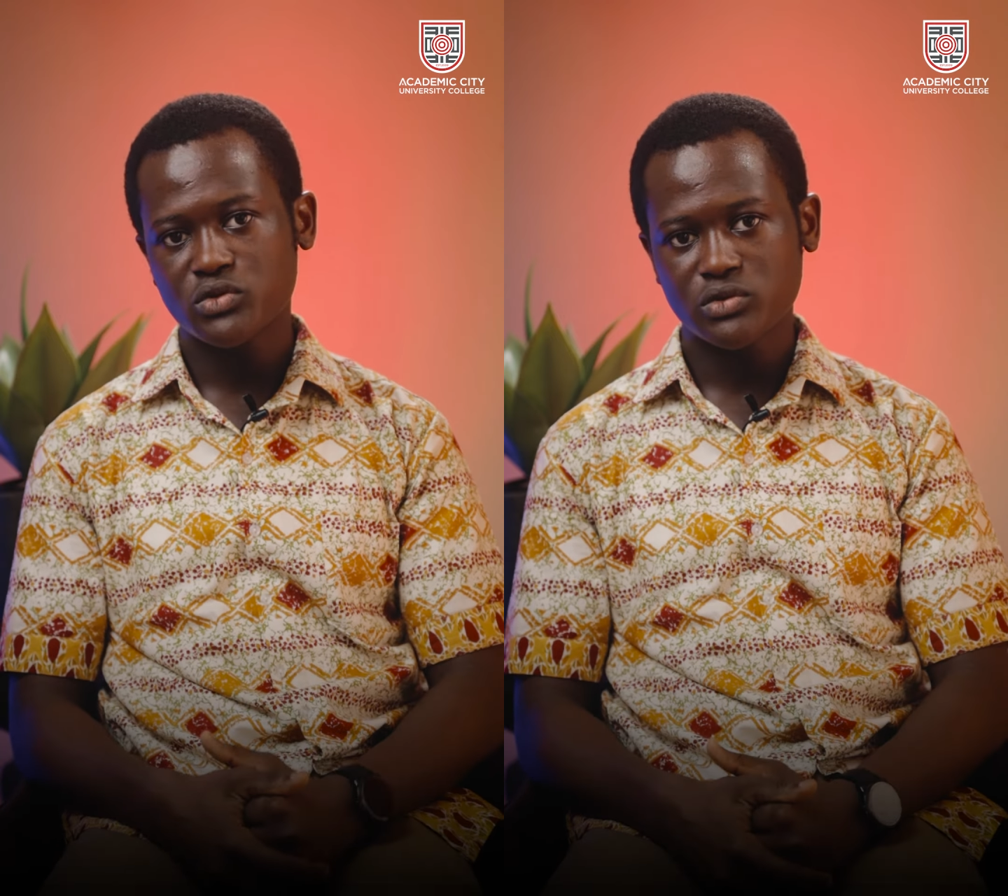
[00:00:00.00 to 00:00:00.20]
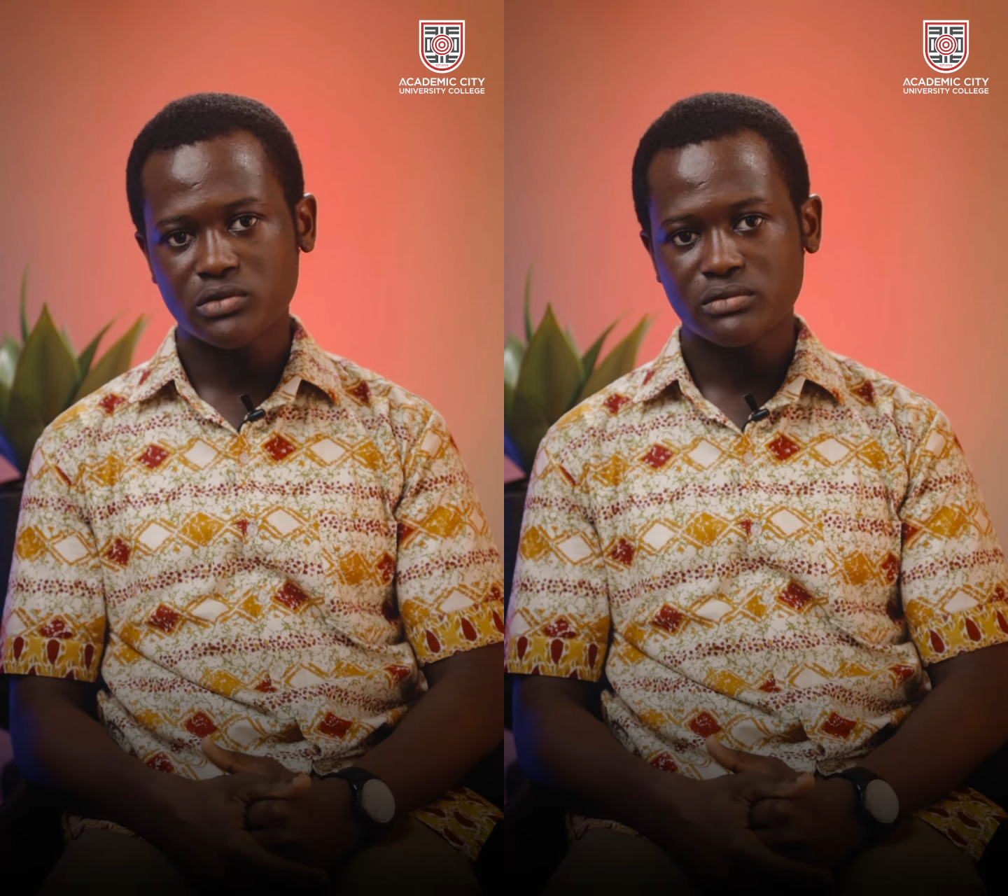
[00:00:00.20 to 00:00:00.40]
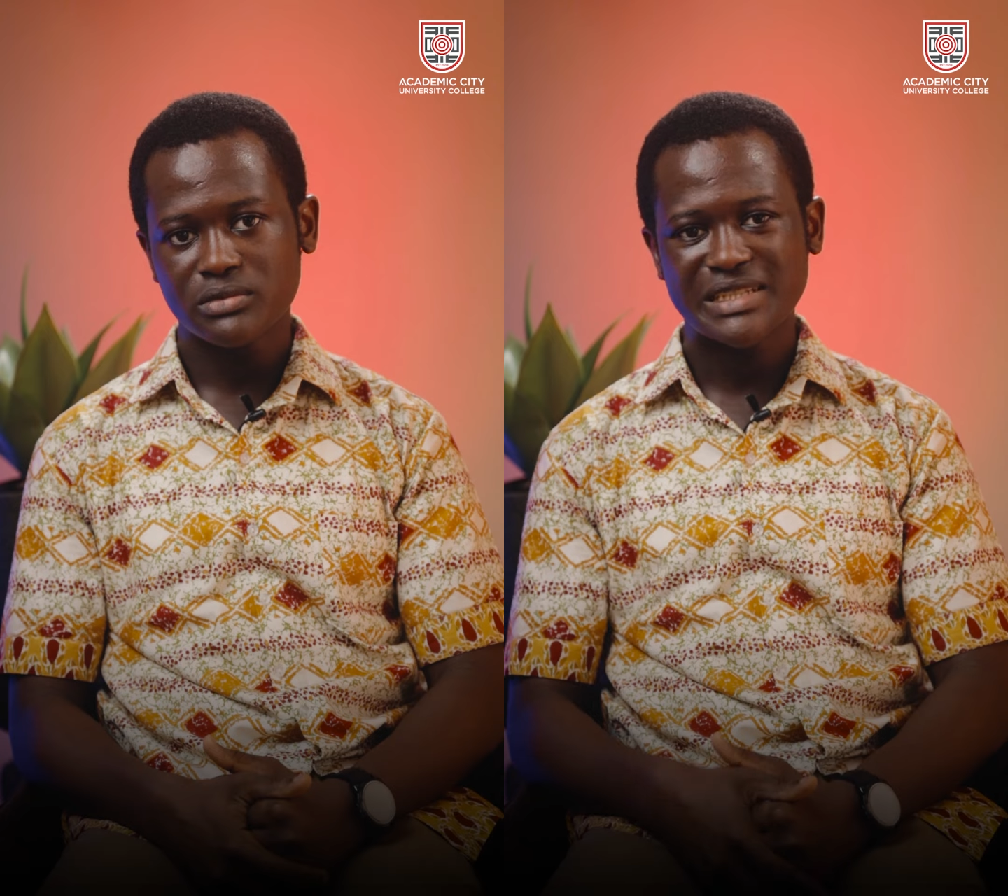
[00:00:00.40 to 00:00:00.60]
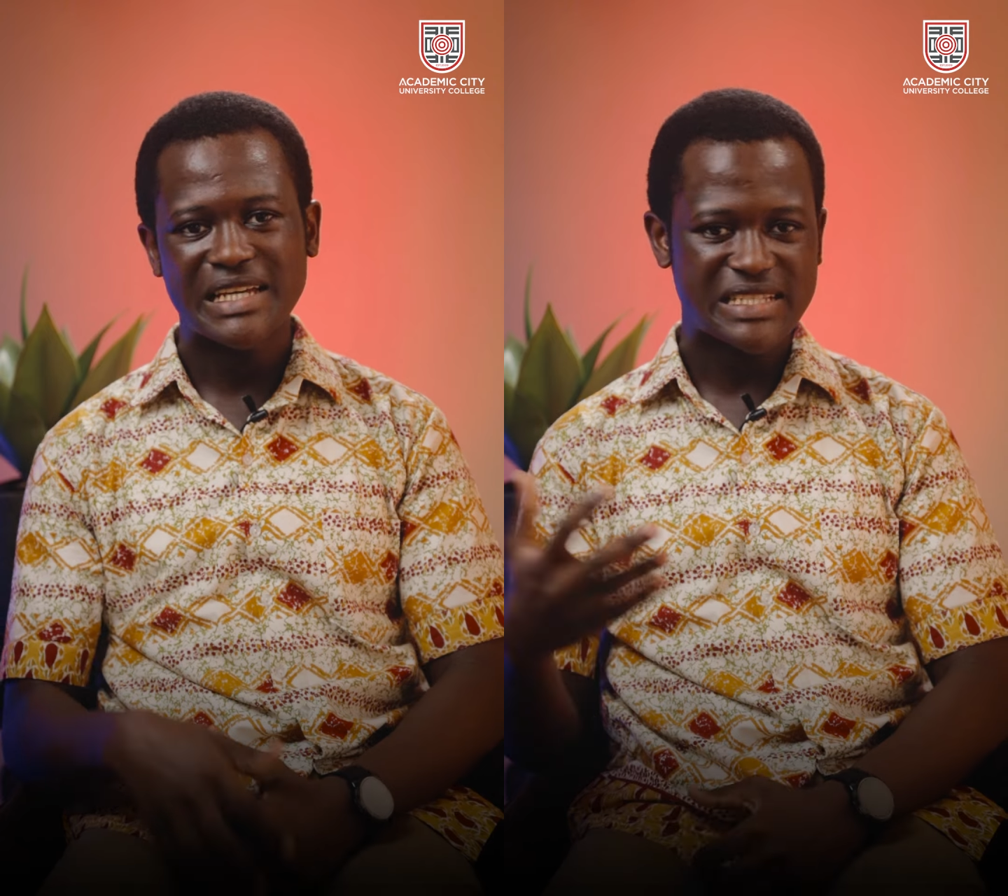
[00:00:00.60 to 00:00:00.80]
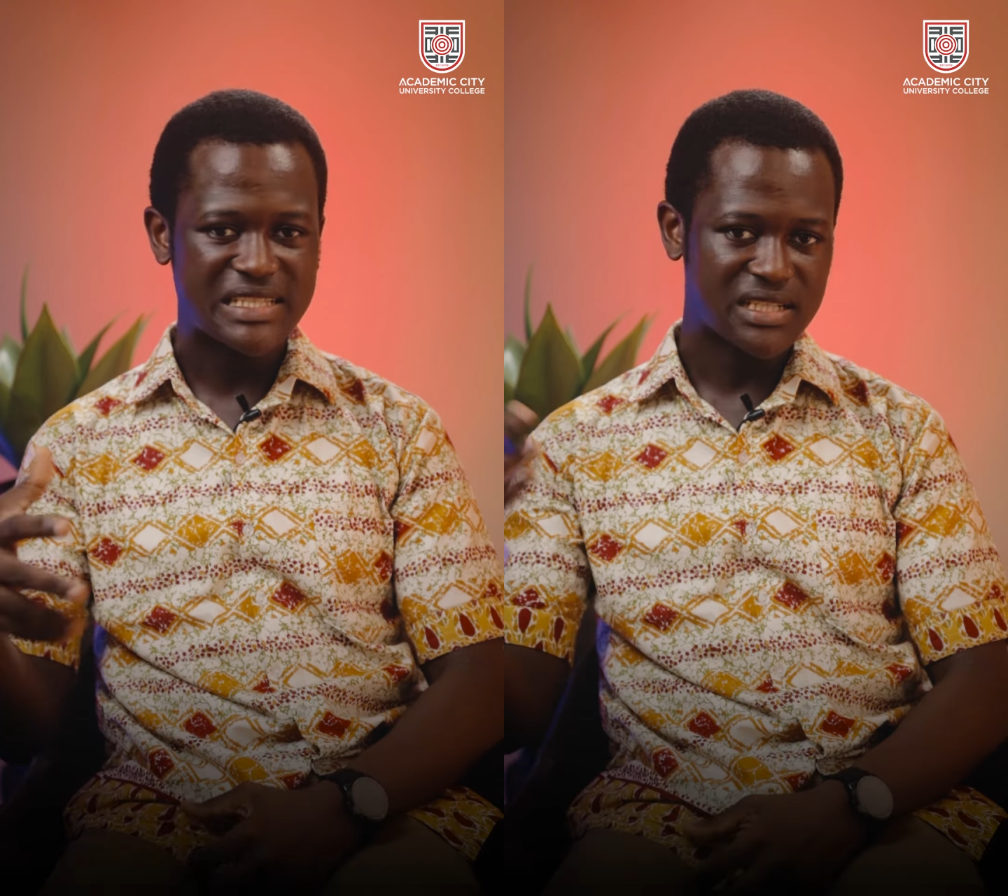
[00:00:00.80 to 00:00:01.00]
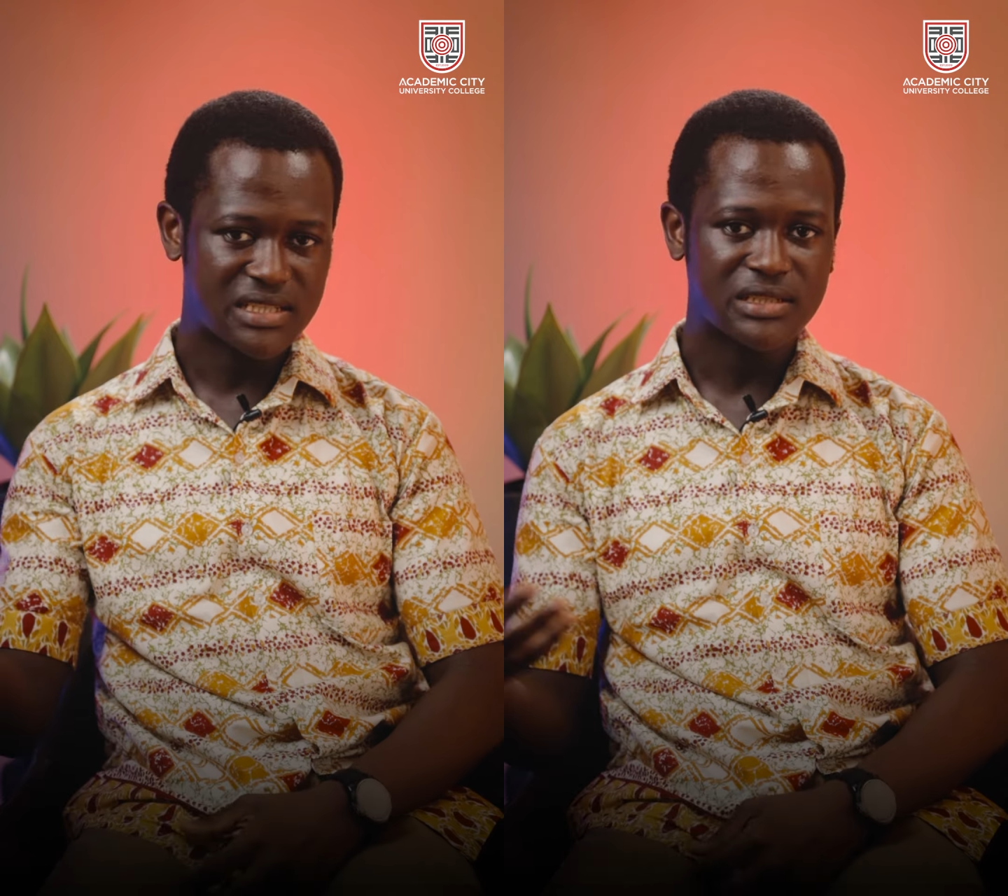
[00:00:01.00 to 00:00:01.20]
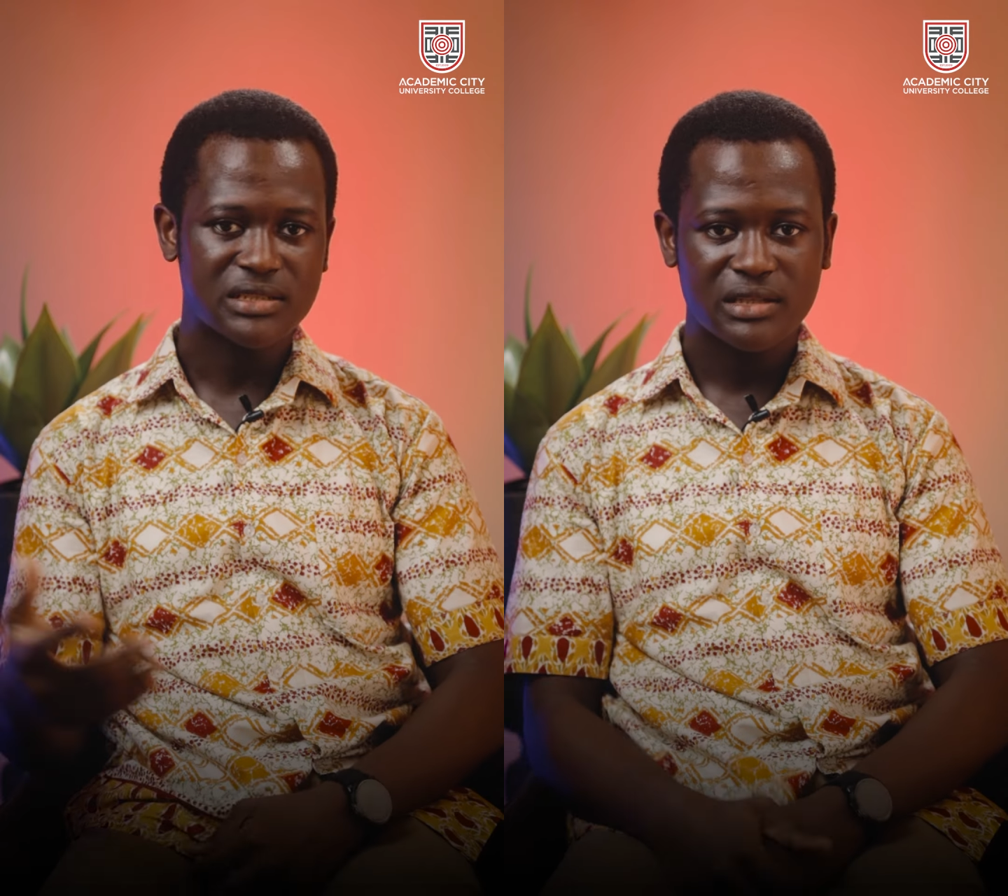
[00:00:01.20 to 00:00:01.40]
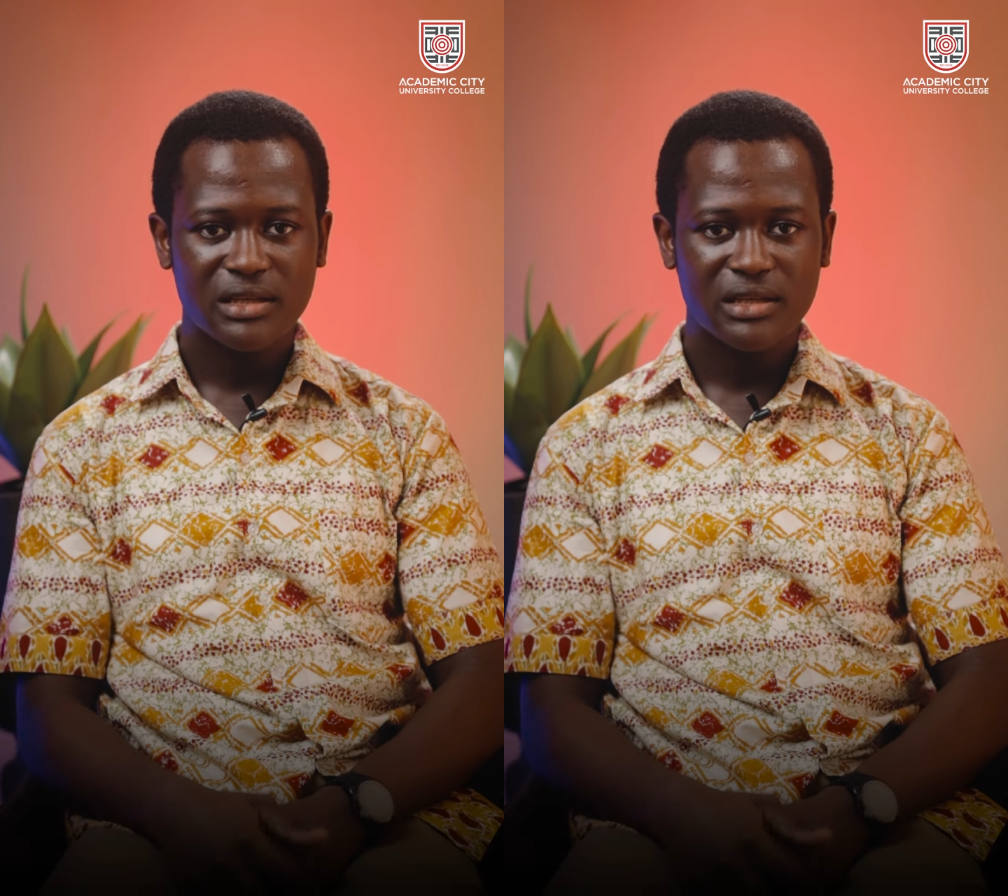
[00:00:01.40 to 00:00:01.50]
to get started.